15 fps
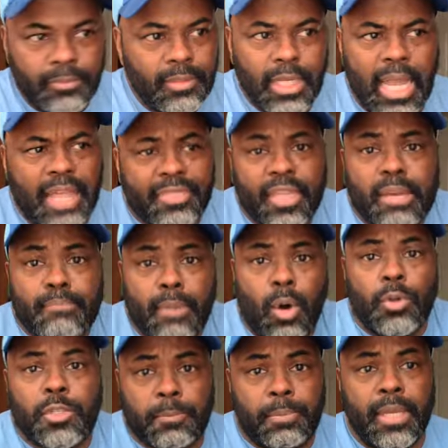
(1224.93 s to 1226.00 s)
I think
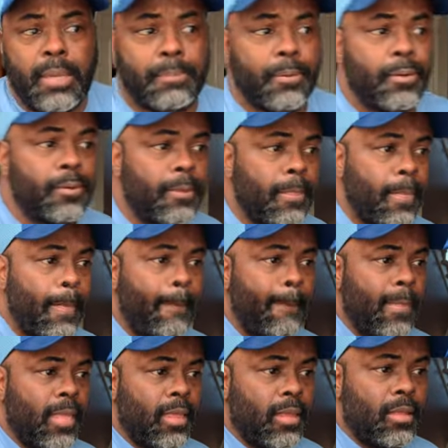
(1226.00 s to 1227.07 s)
most people
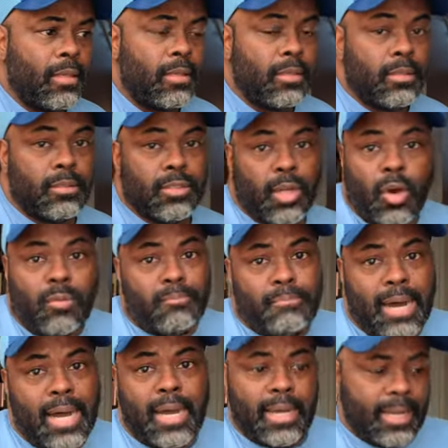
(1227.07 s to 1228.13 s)
don't
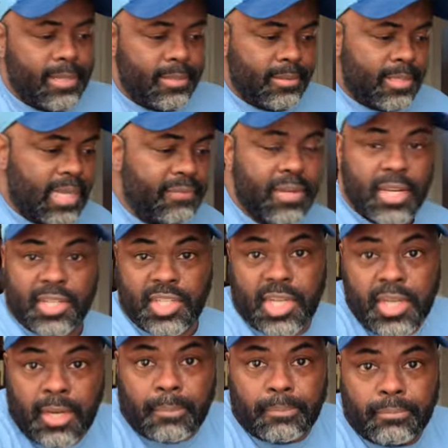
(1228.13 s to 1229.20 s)
mind giving a
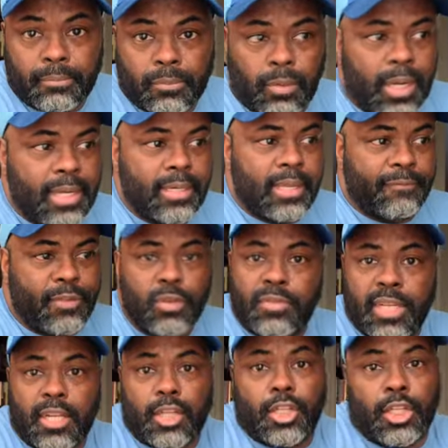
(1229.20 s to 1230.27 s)
tip, right? If you
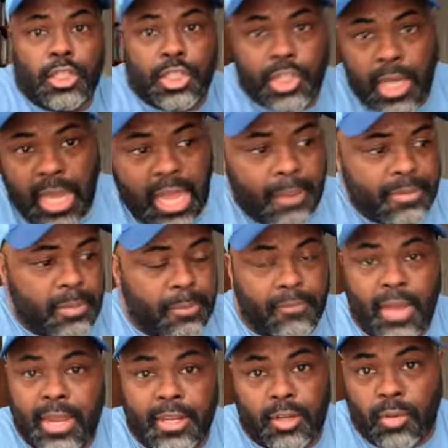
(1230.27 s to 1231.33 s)
did a good job, you
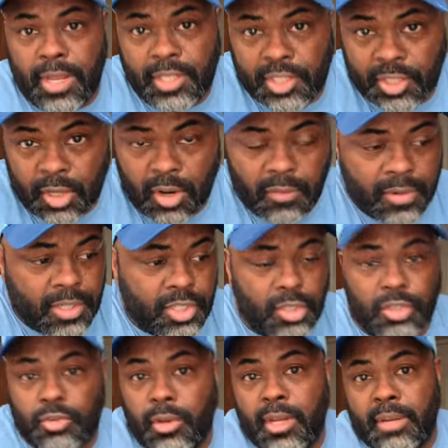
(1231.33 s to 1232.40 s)
provided great service, you
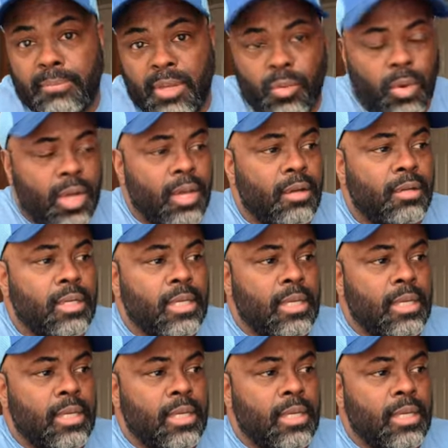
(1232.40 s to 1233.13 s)
treated me well.